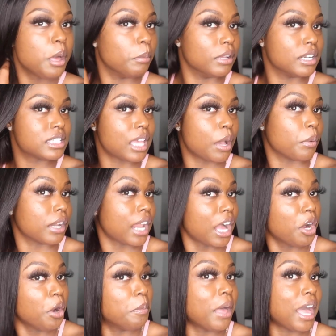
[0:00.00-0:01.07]
But it's like when I
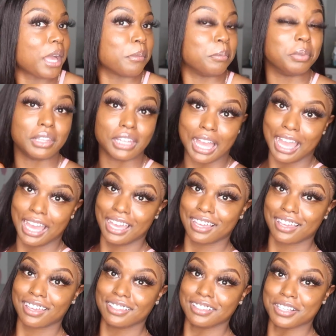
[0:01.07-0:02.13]
go back
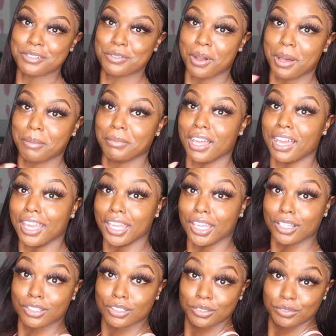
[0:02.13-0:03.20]
black, that's why I'm like,